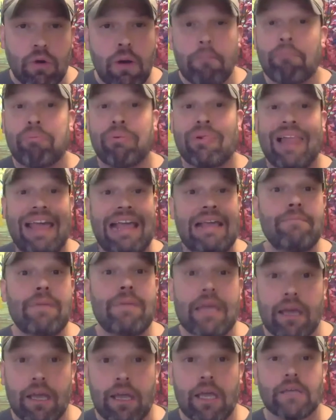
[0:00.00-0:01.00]

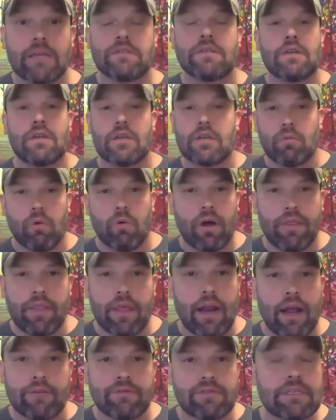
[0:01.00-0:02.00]
Blaming is one that
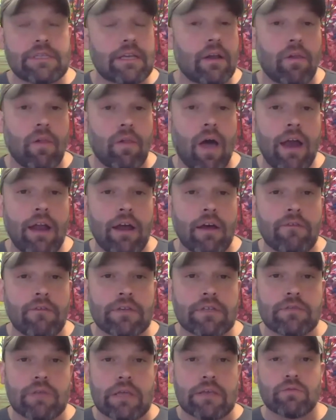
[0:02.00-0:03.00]
I've seen a lot of,
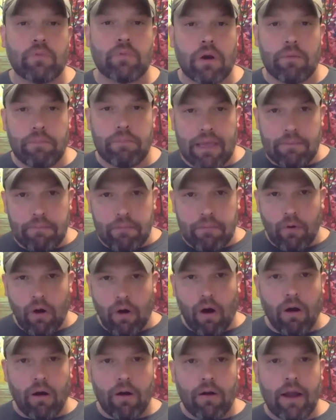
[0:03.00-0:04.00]
is where people
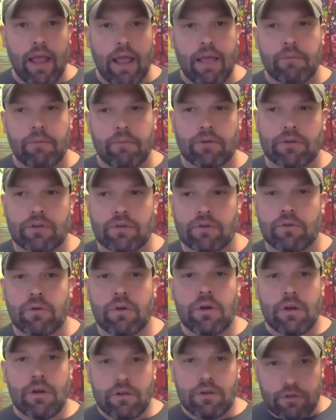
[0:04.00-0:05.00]
aren't able to
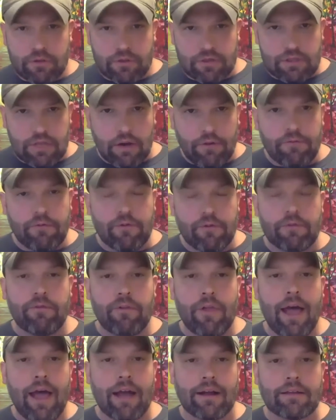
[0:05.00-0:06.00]

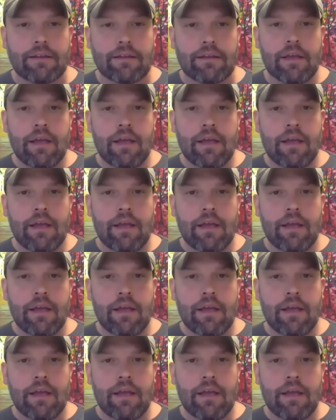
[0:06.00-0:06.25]
self-reflect.